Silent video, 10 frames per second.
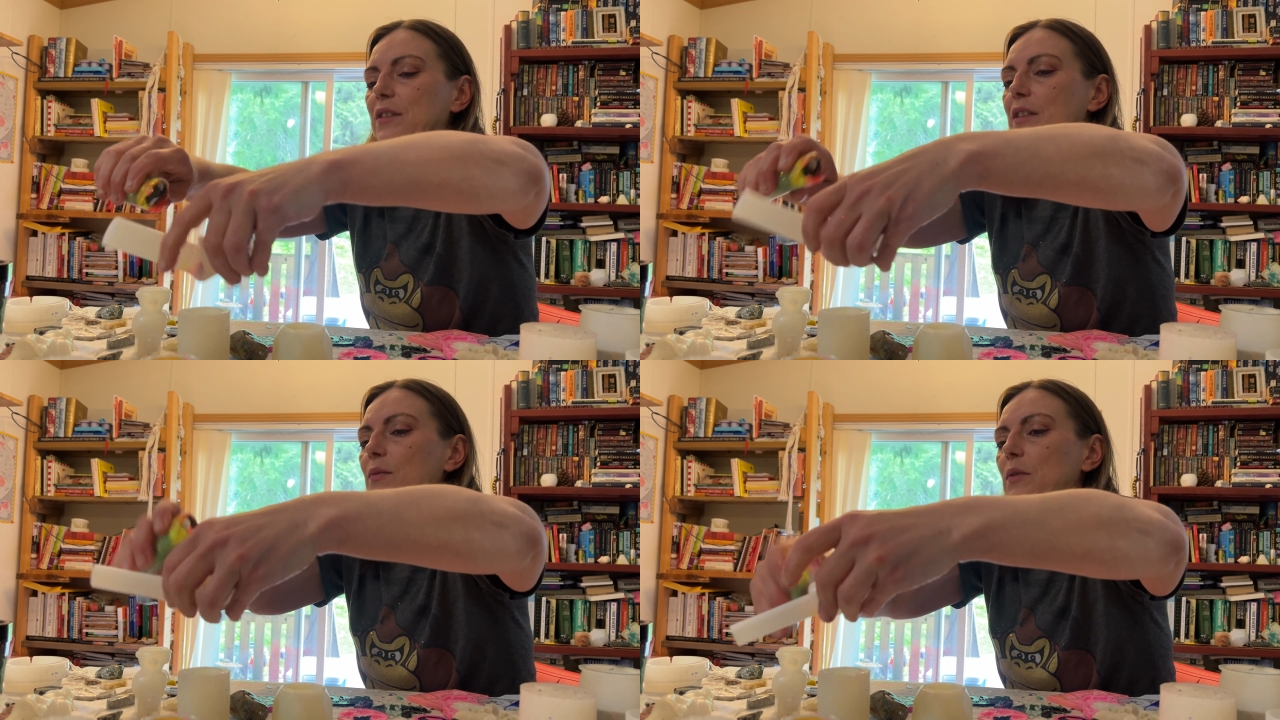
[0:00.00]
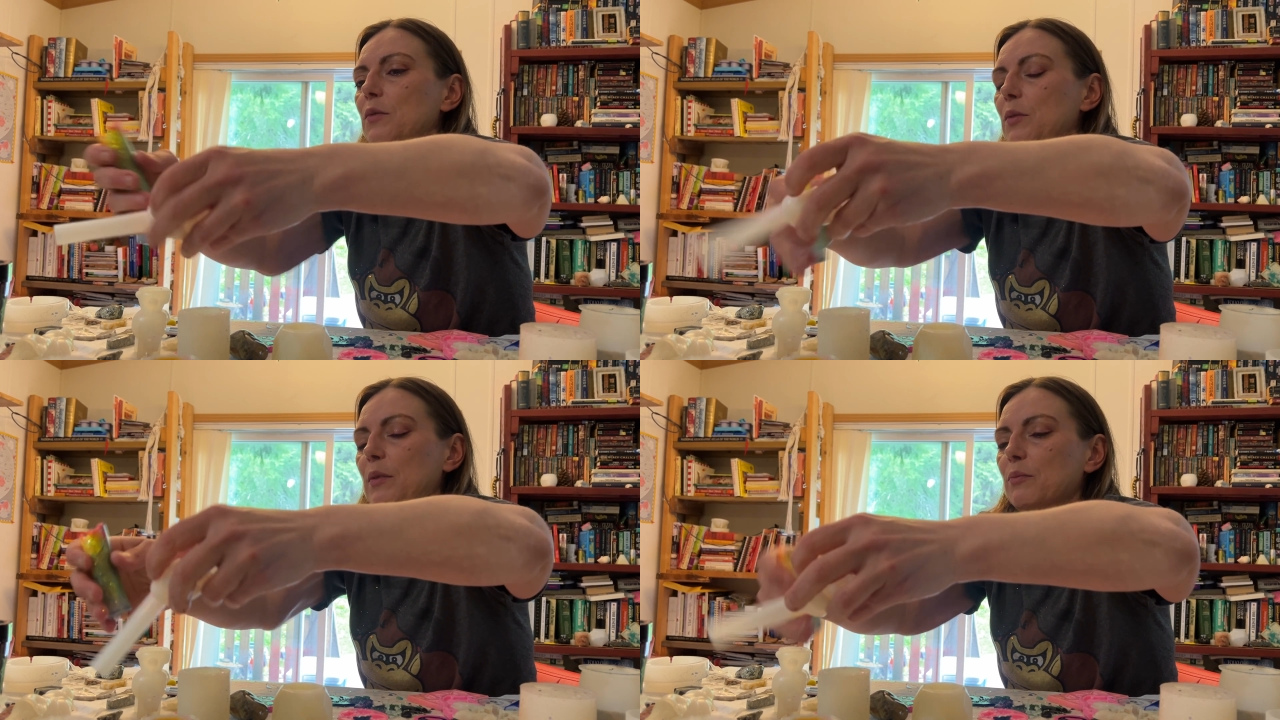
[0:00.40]
This one
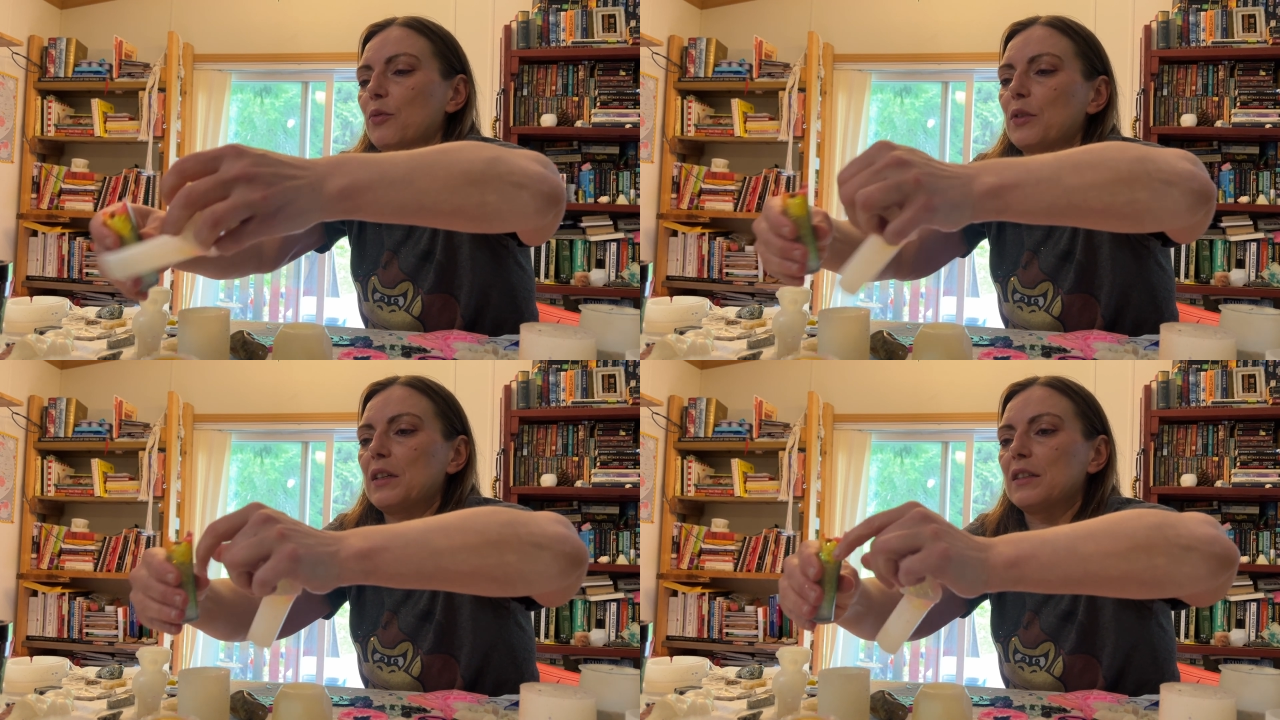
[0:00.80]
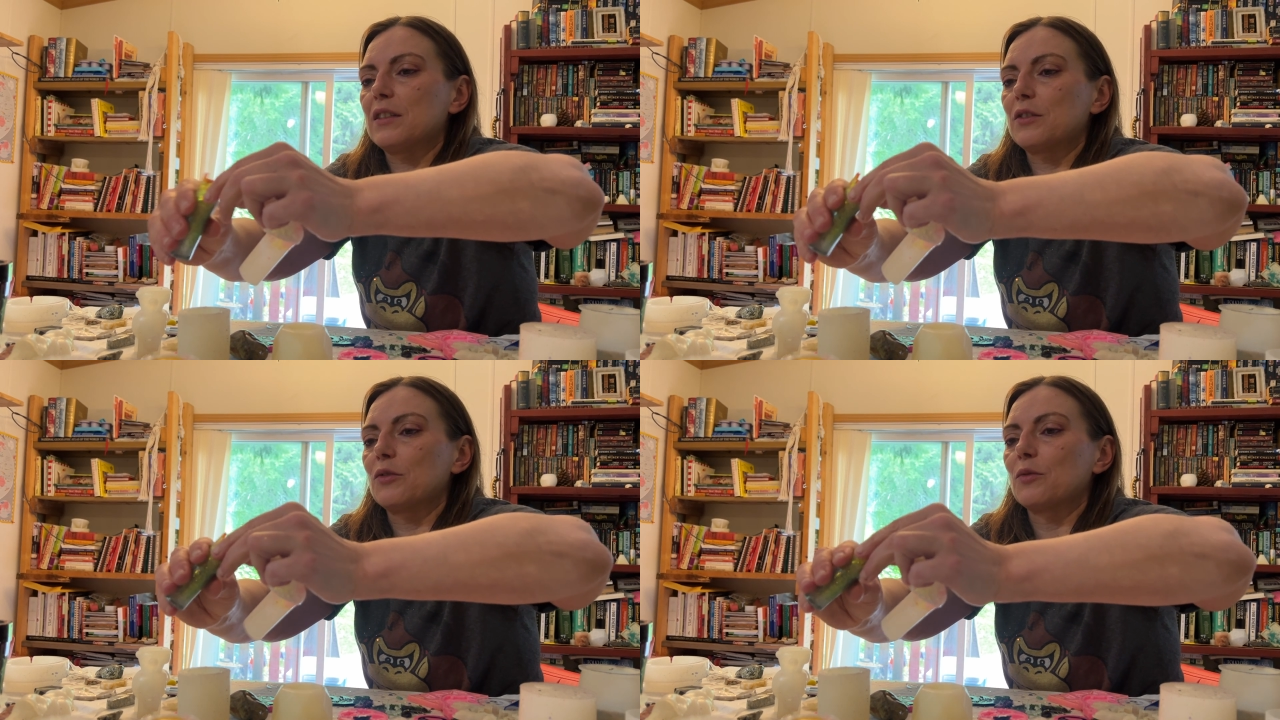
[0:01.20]
would have been pretty
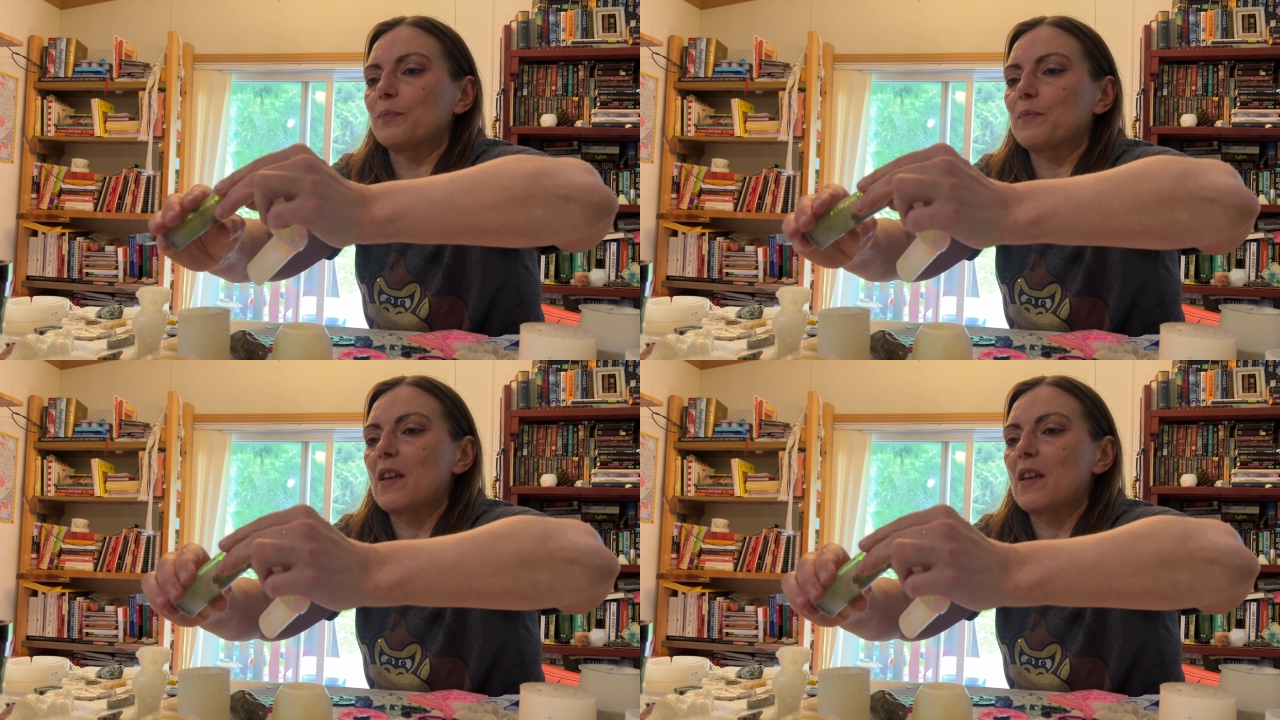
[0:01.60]
too.